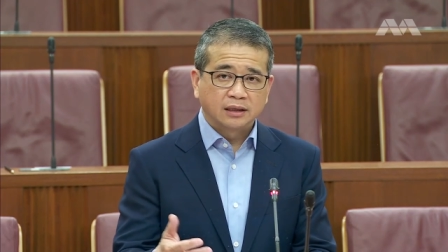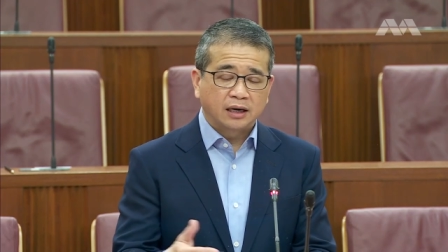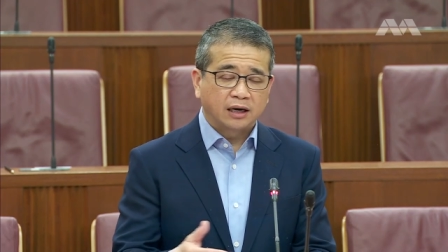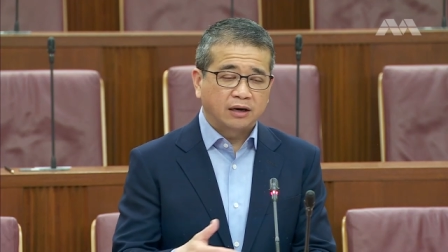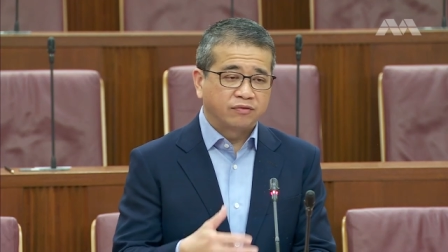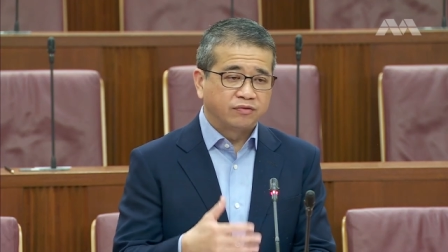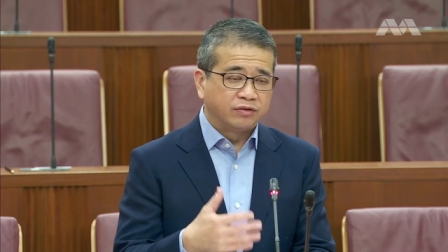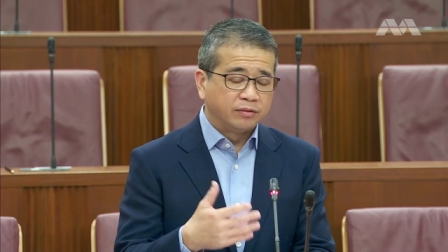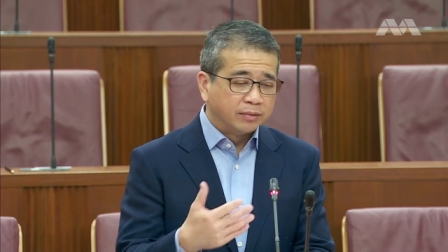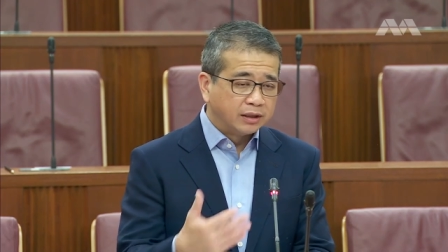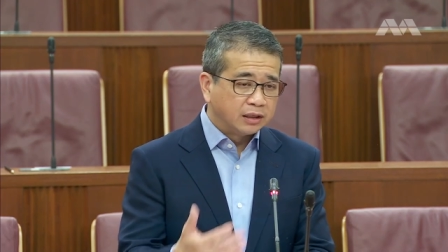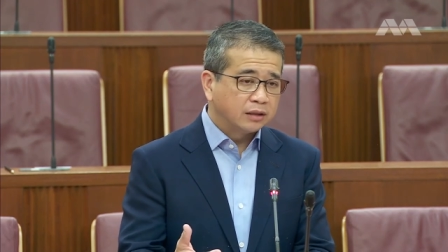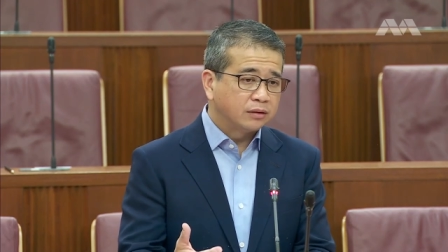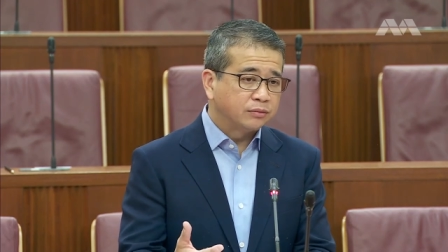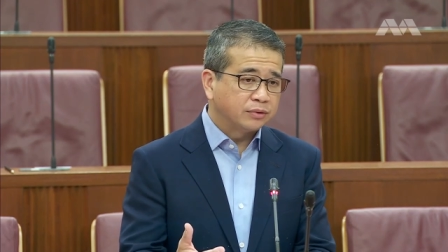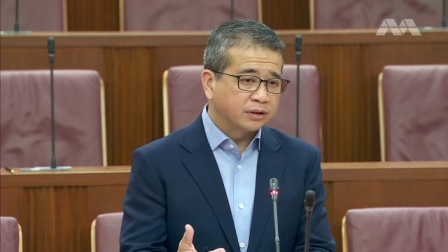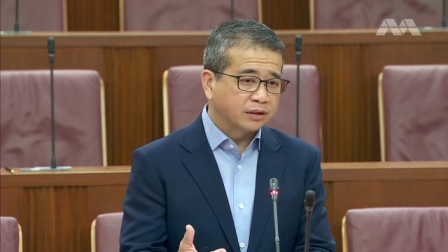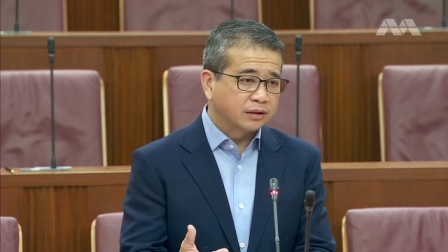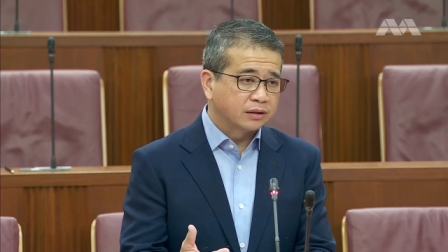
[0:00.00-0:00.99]
are
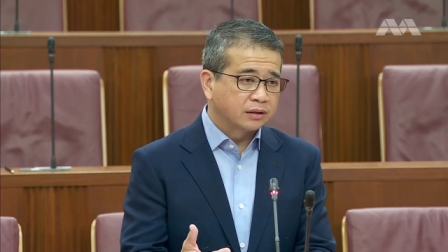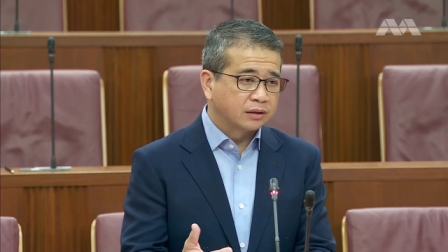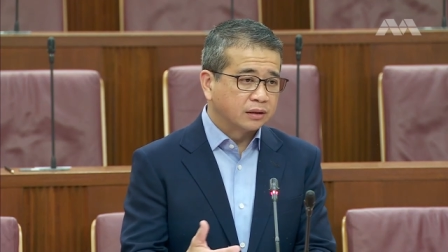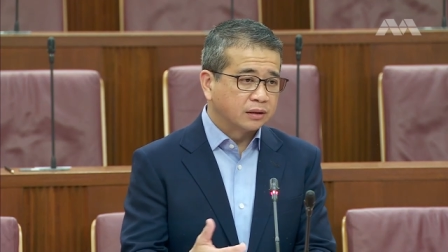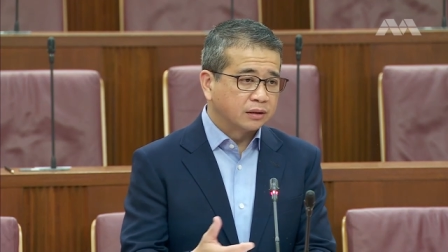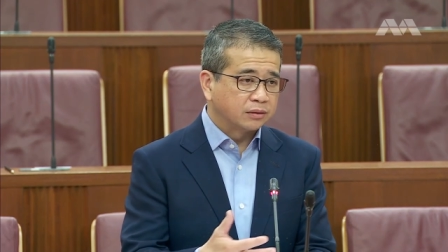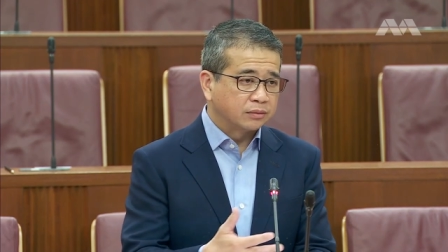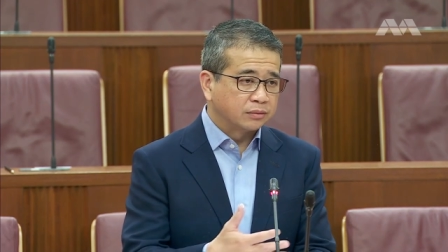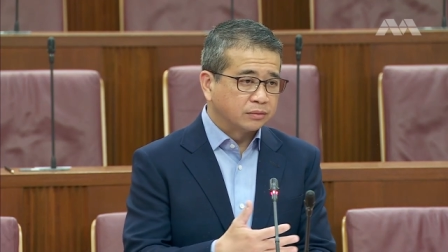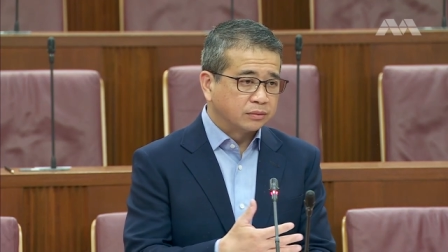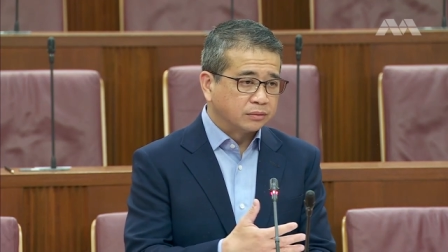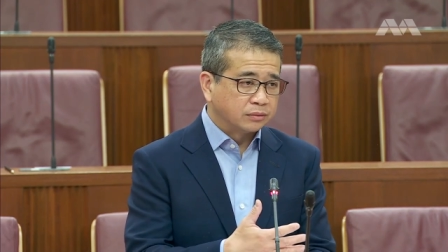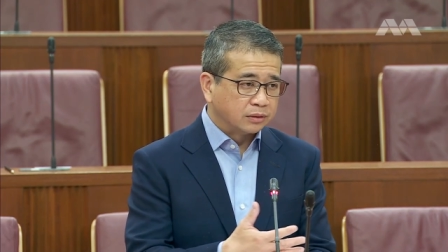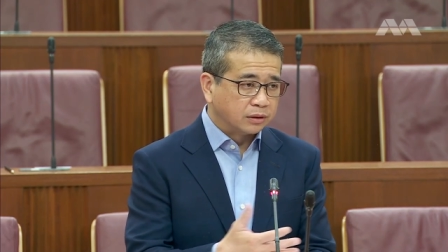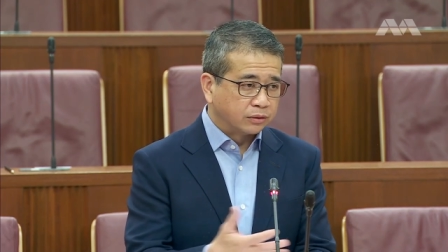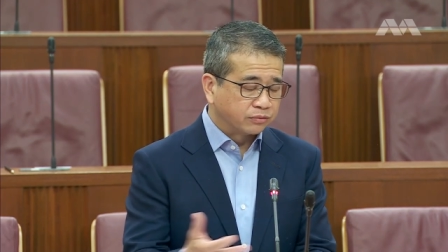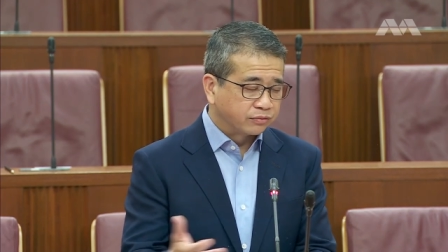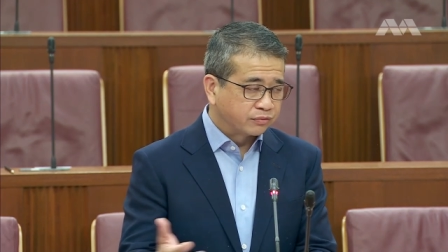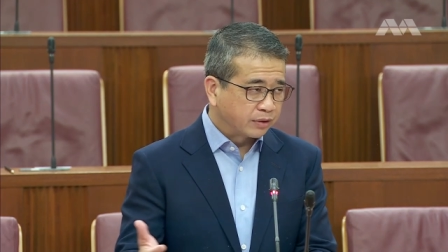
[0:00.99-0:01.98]
familiar with the,
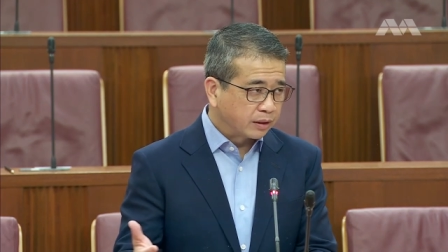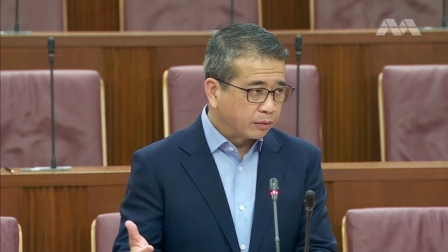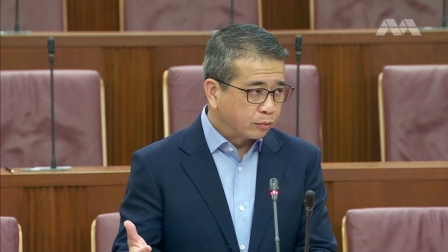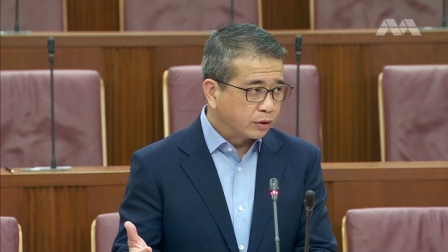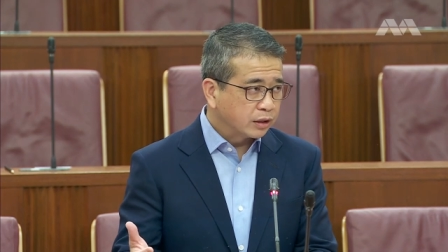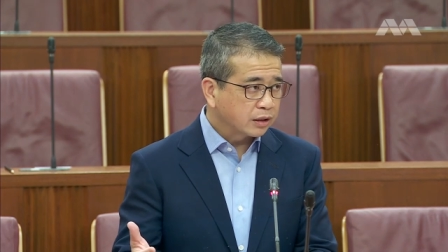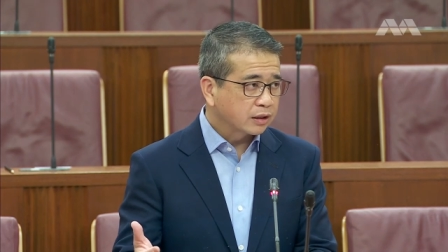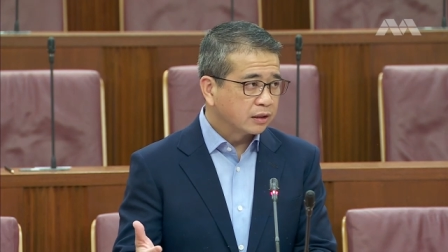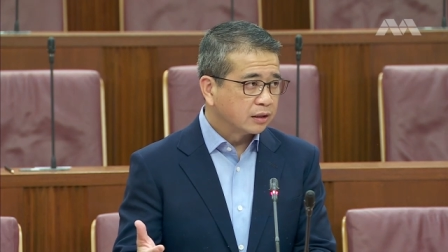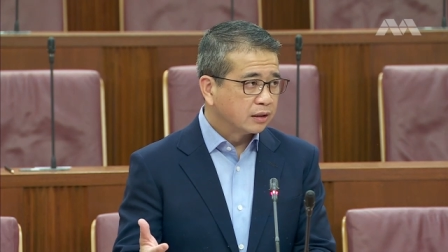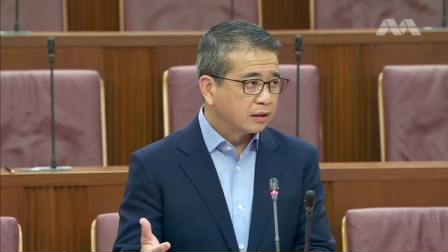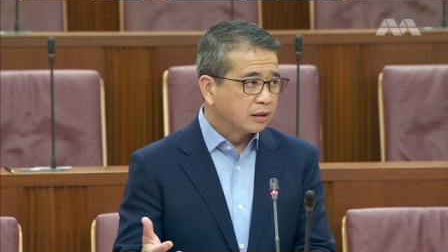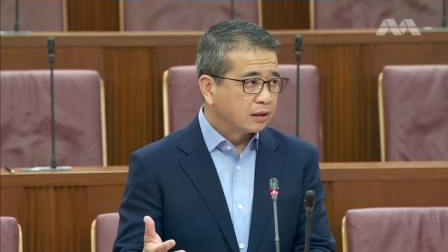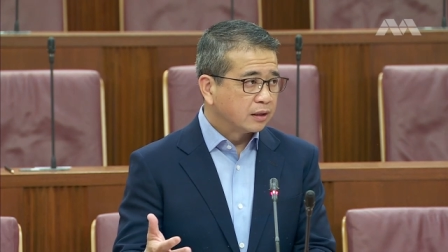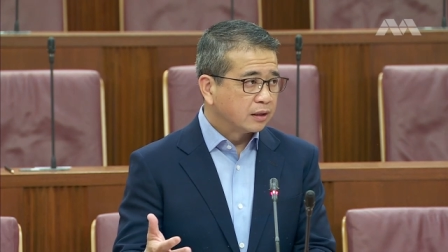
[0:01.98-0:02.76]
the framework